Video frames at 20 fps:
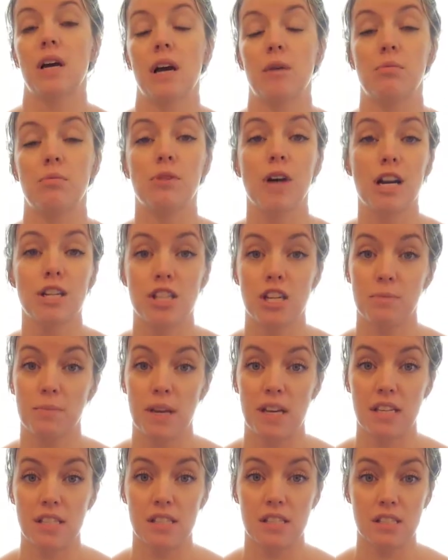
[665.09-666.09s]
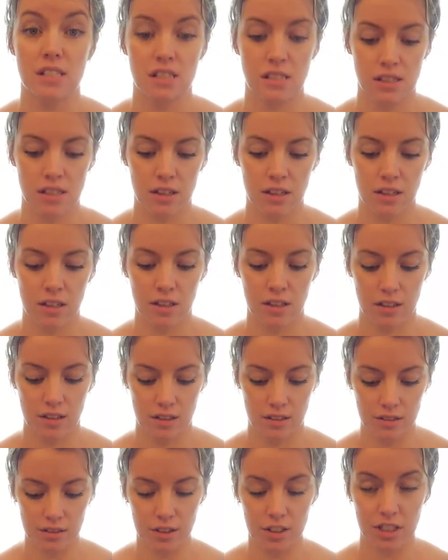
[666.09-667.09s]
A project-based
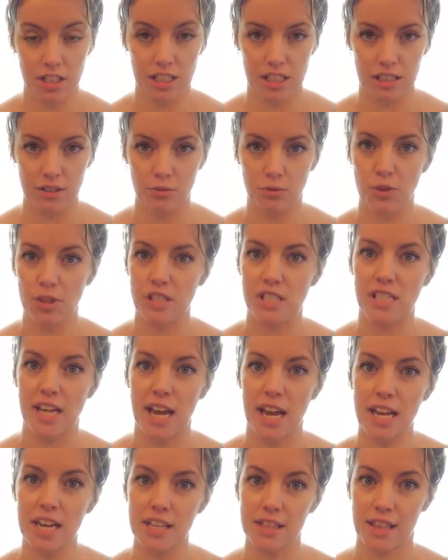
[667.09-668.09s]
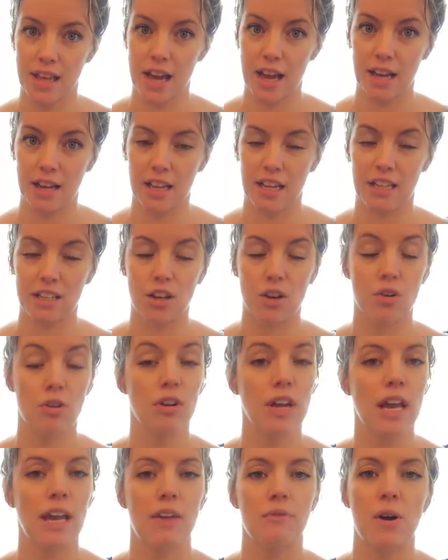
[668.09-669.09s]
learning would take that and go,
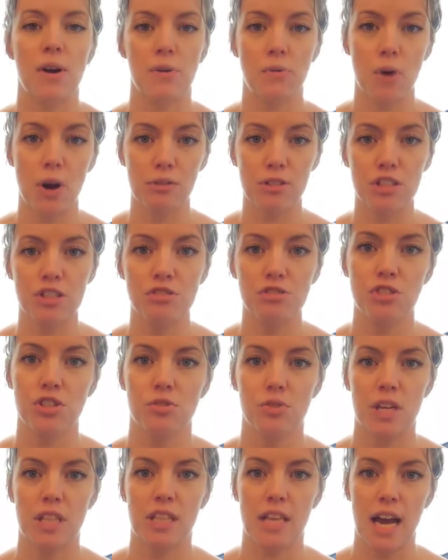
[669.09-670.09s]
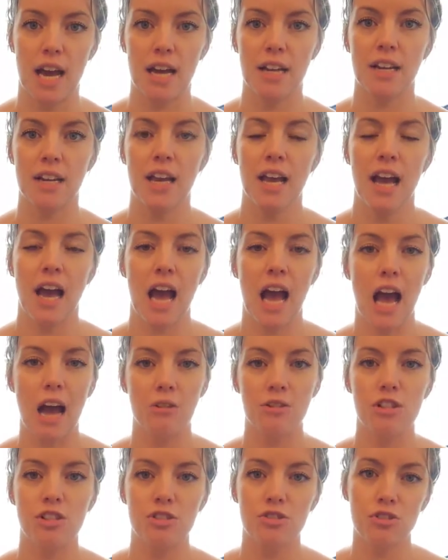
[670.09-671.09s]
okay, well, what would you do with that? How
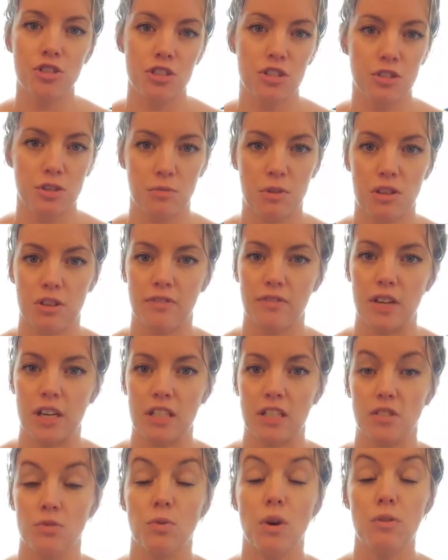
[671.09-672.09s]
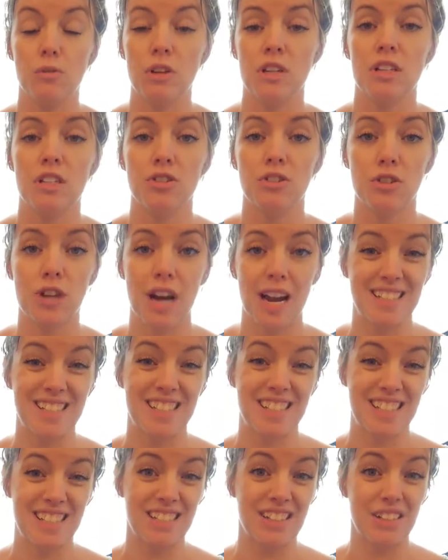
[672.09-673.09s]
would you distribute the funds? What would your
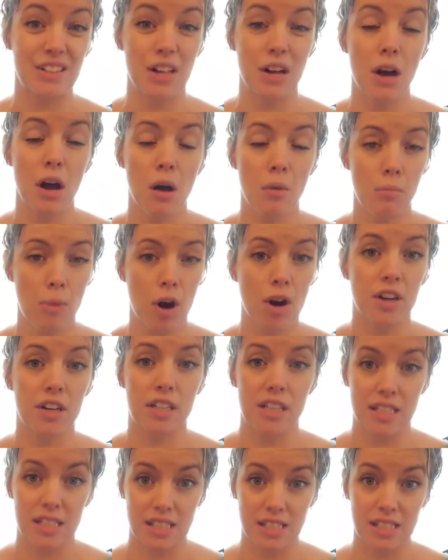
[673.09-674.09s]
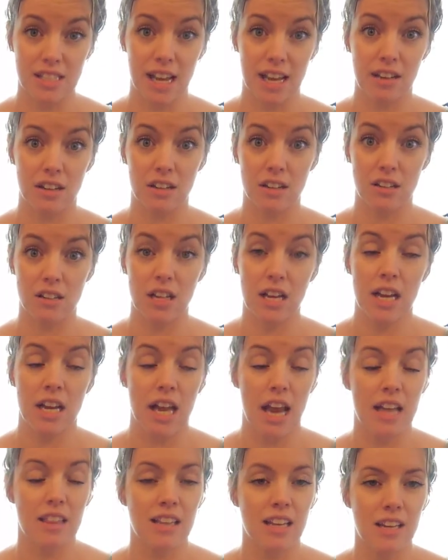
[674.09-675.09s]
ideal park entail?
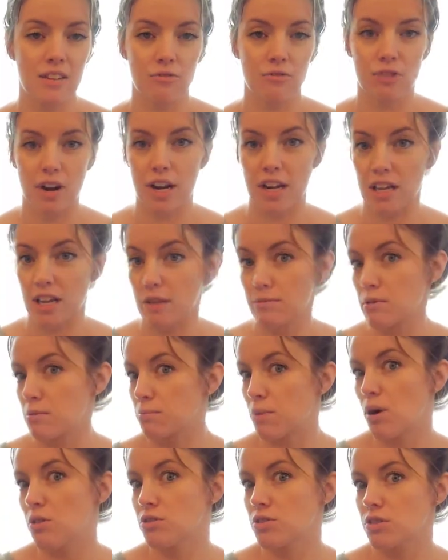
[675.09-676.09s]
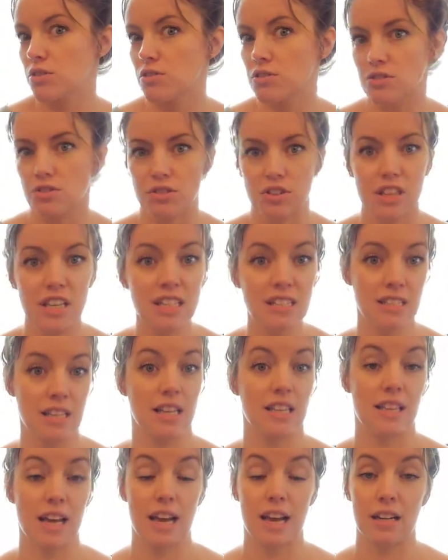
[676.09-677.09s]
And then writing up proposals or things
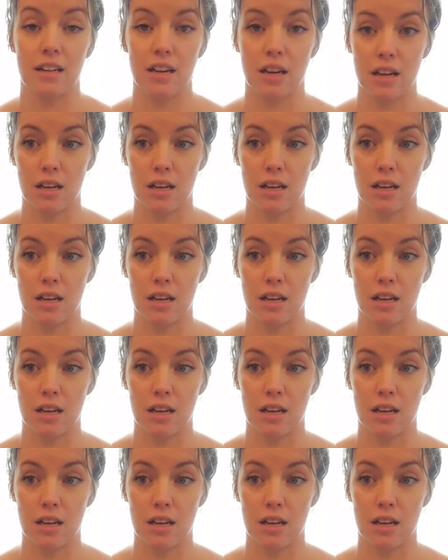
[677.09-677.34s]
like that.